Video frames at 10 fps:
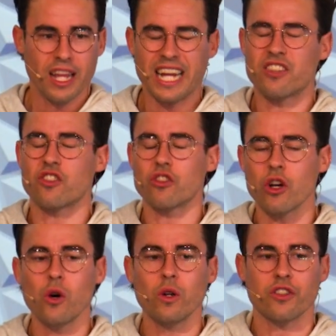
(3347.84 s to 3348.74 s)
It's
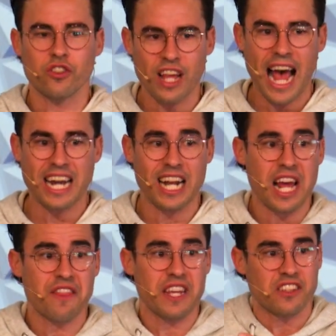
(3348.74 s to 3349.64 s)
so sad and
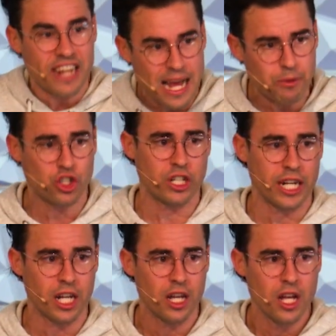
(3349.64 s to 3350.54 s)
I think
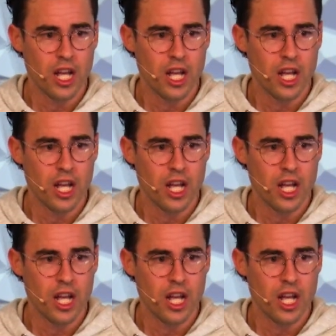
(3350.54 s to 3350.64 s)
damaging